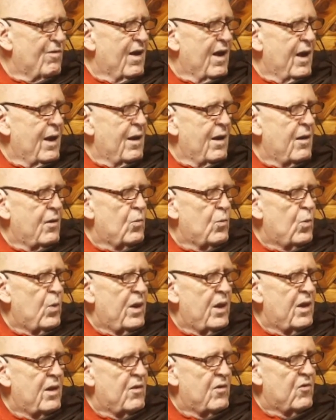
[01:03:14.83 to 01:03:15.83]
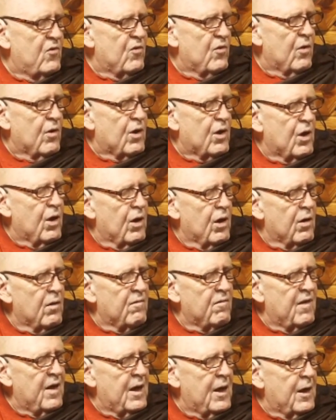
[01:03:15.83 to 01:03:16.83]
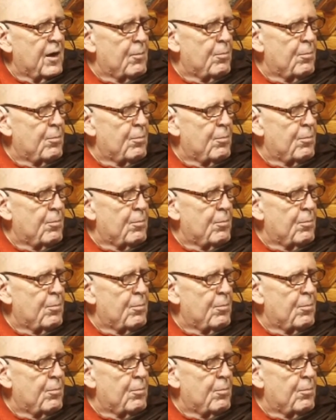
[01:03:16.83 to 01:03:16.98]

violent winds are carving